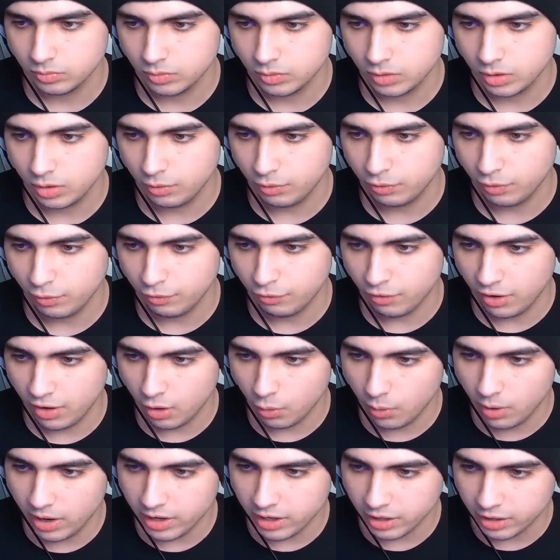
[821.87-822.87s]
Yo, from far
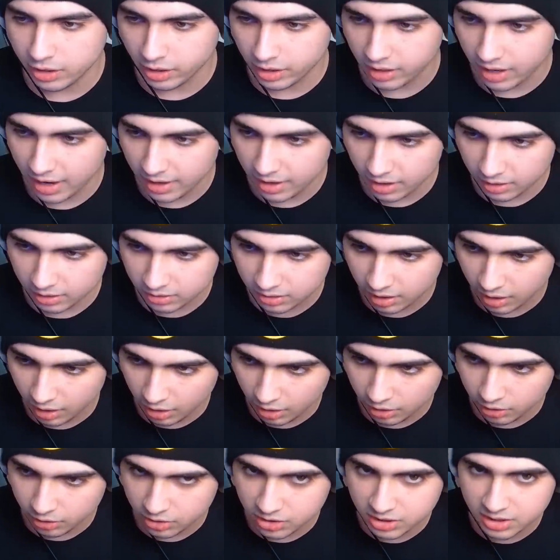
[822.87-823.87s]
away you can kind of
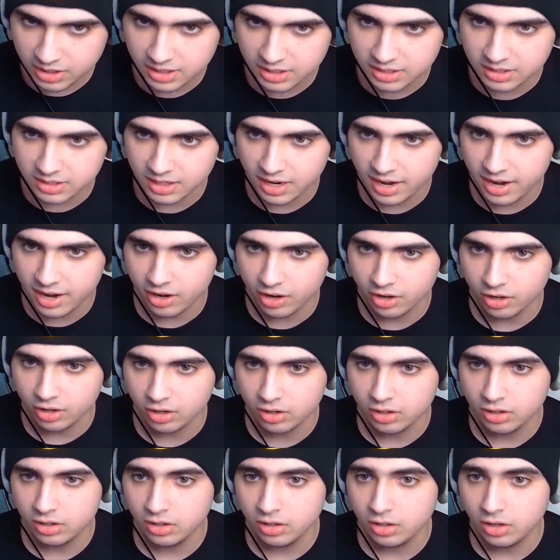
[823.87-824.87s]
tell. You see his hair.
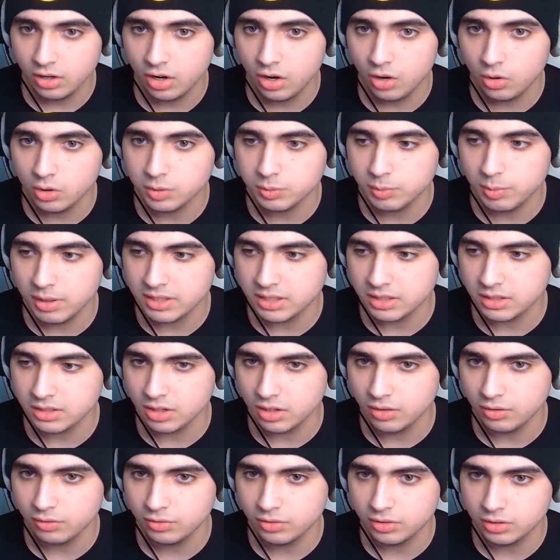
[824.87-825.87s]
Hey, oh, his mask is
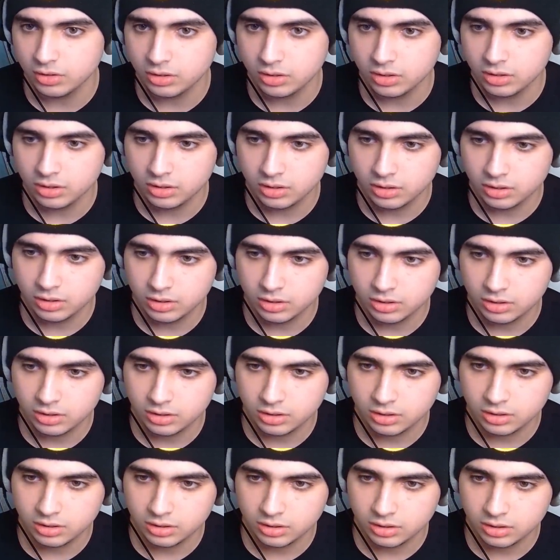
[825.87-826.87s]
off.
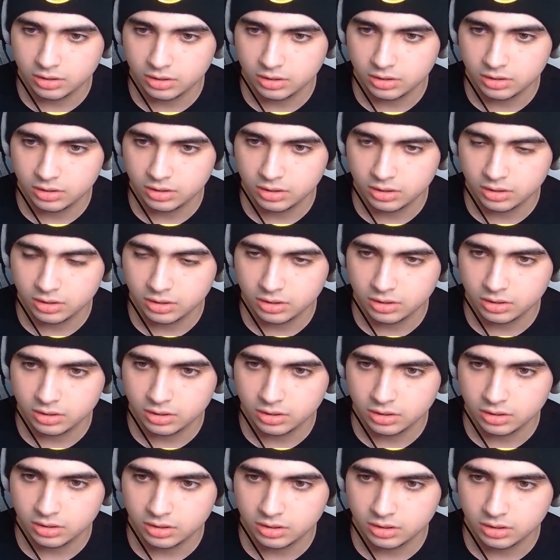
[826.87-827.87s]

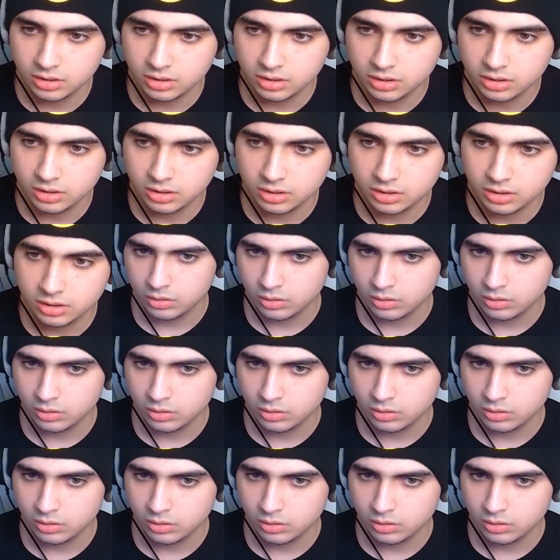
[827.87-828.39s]
Crane hermit.